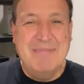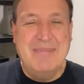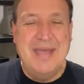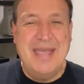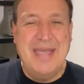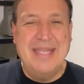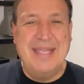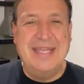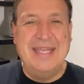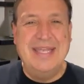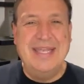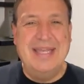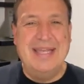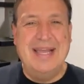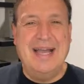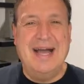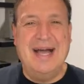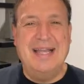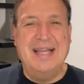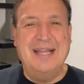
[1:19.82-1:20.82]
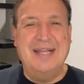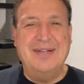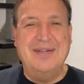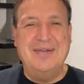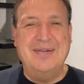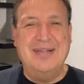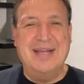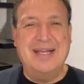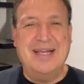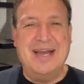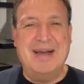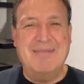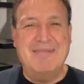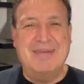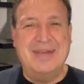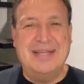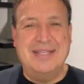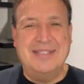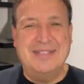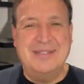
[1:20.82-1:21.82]
Peggy, hallelujah. God
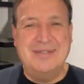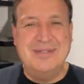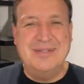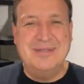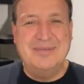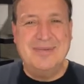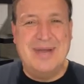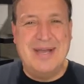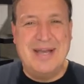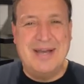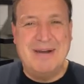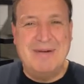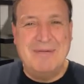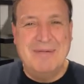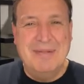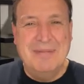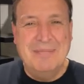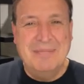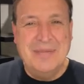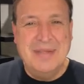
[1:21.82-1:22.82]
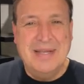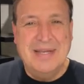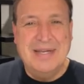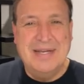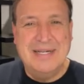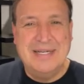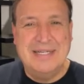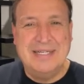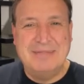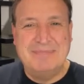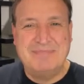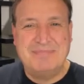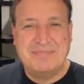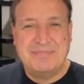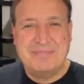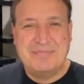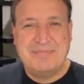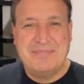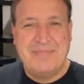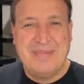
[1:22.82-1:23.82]
bless you as well. Um,
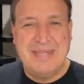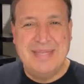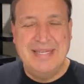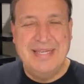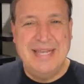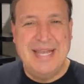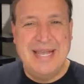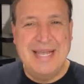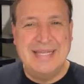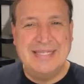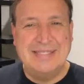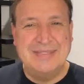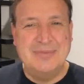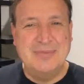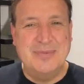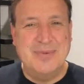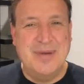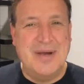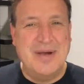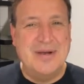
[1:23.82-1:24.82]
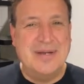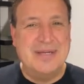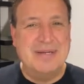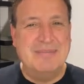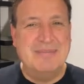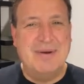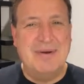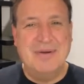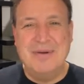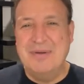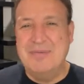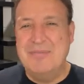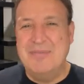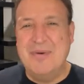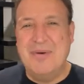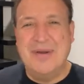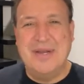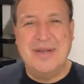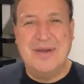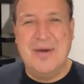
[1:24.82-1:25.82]
Yes, welcome. Good
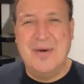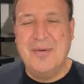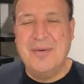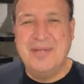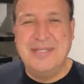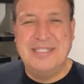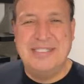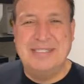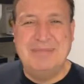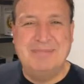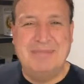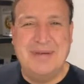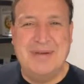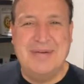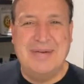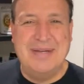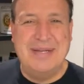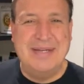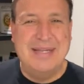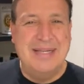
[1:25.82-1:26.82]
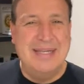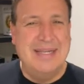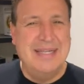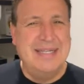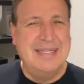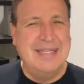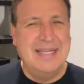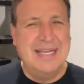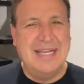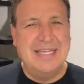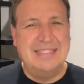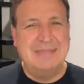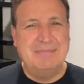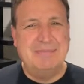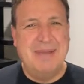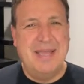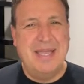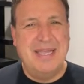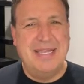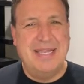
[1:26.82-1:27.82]
morning, Holy Spirit. Yes,
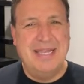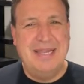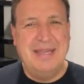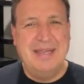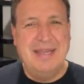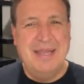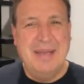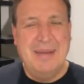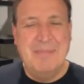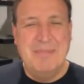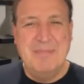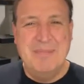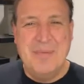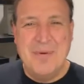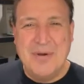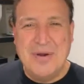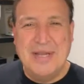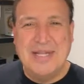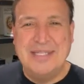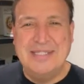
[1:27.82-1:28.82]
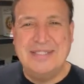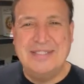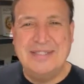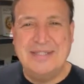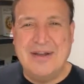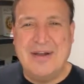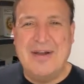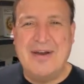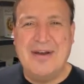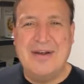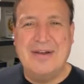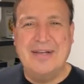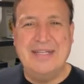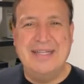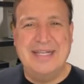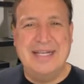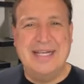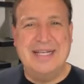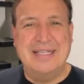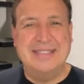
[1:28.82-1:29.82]
Peggy, Morning Star.
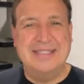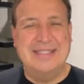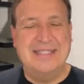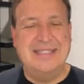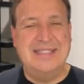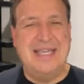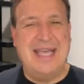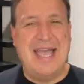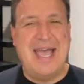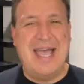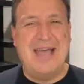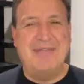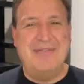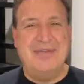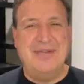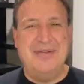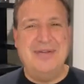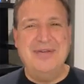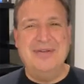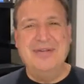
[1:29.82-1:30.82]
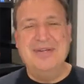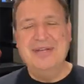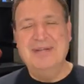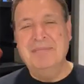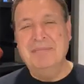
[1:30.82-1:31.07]
Yes, good to have you.